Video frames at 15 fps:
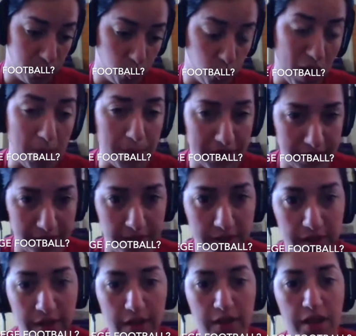weapon
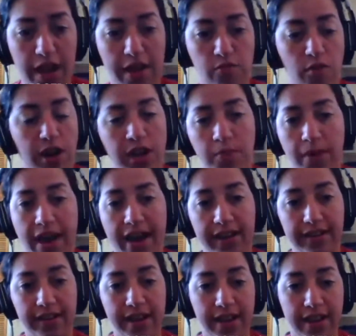at running
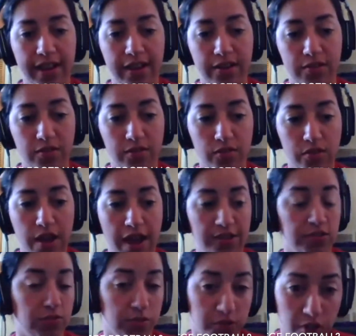back. And
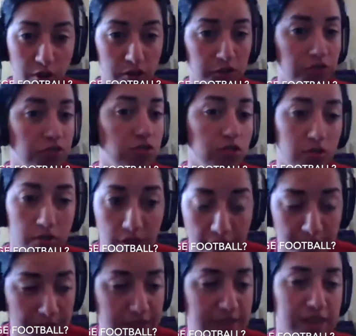as a result,
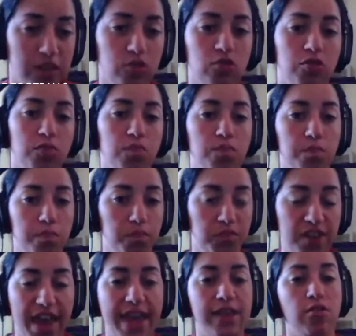I think he could
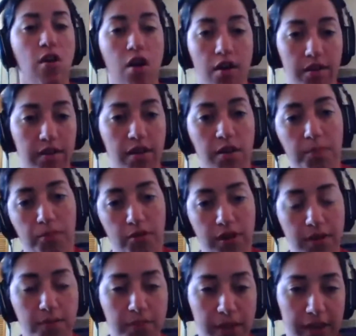take on a
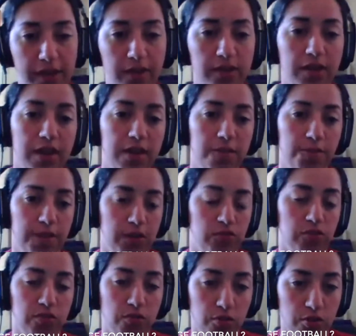pretty big
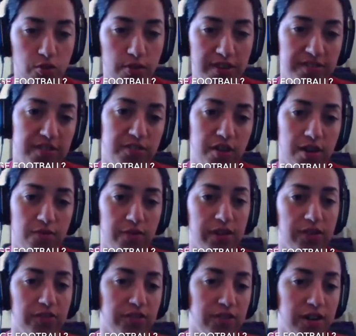feature for USC's
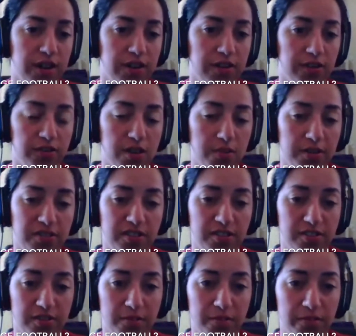offense this coming
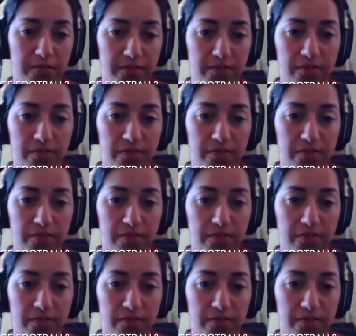season.